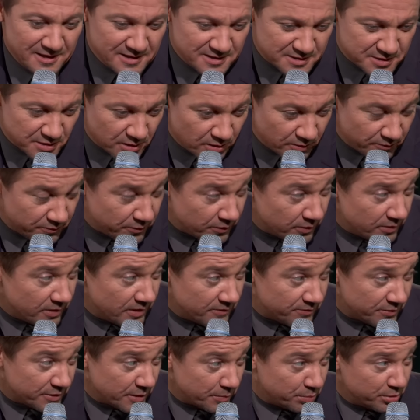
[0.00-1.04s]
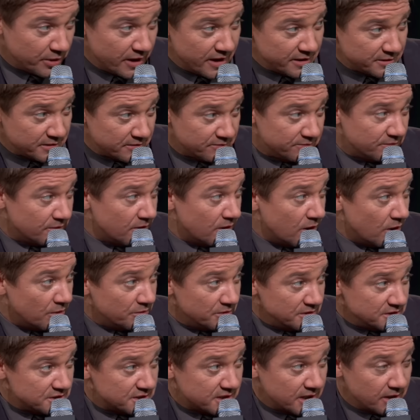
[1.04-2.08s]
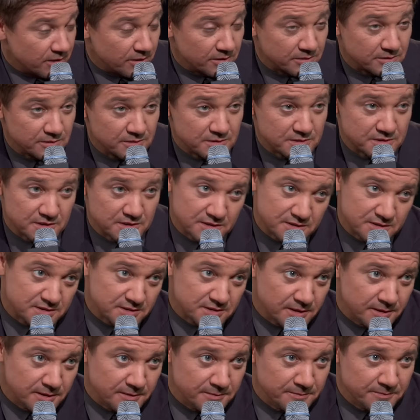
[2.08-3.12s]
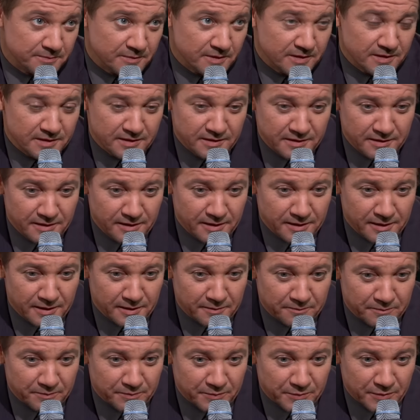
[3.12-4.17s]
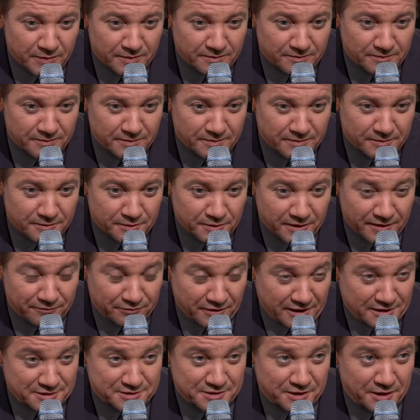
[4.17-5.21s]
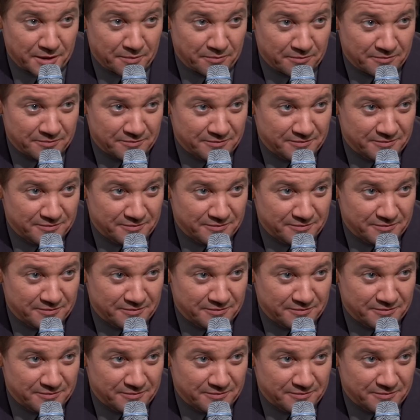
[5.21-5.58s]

So for for the plight of all these characters, it's uh, um, you're gonna have to ask them.